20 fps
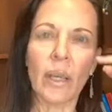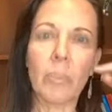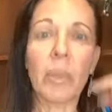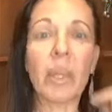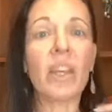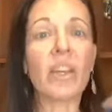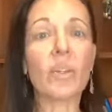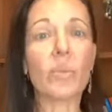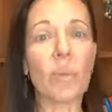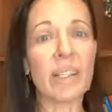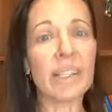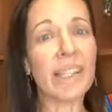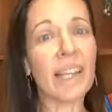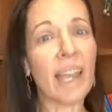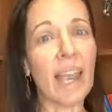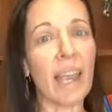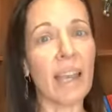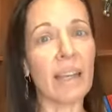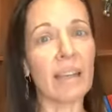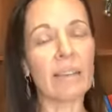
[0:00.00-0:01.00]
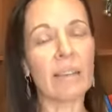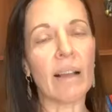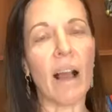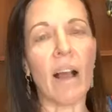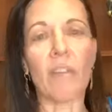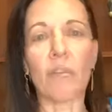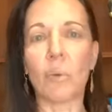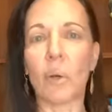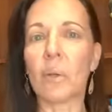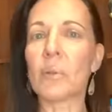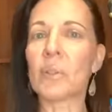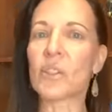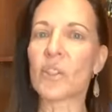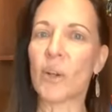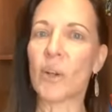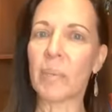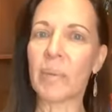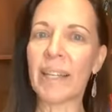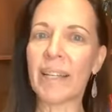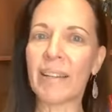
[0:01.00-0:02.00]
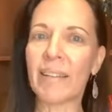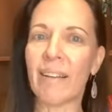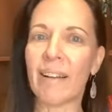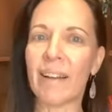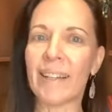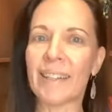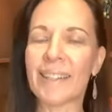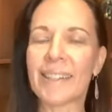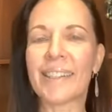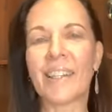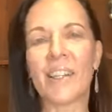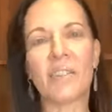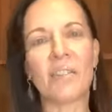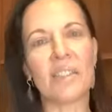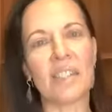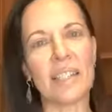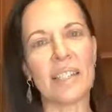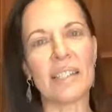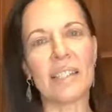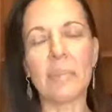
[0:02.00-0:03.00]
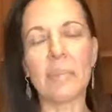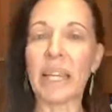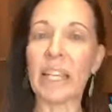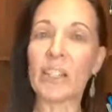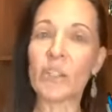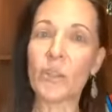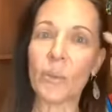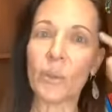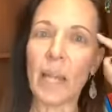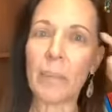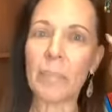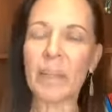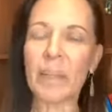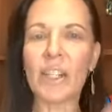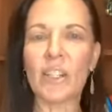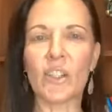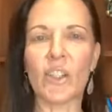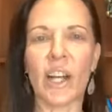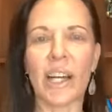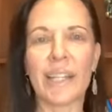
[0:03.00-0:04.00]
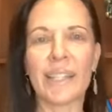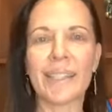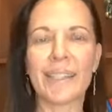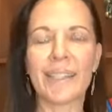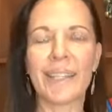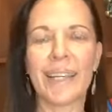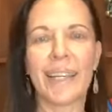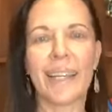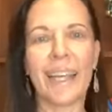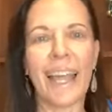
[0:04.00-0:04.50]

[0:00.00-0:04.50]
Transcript: Because once again, I've worked with so many clients that have said to me, it's all up here, Trace.